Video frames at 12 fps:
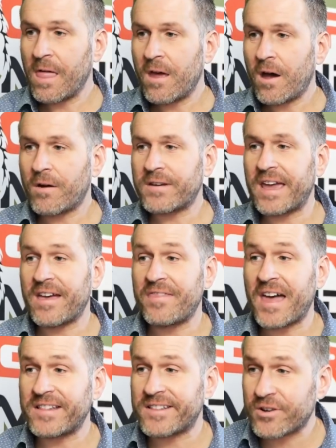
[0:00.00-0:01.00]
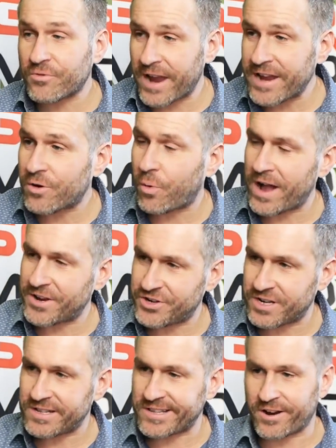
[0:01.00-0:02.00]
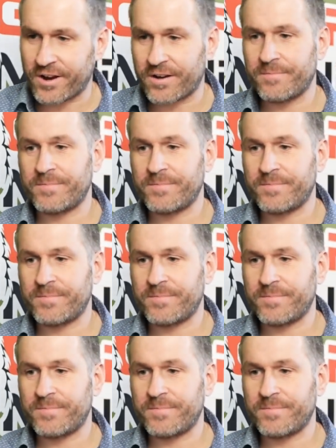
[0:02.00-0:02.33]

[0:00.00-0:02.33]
Okay, that's a great question, sir.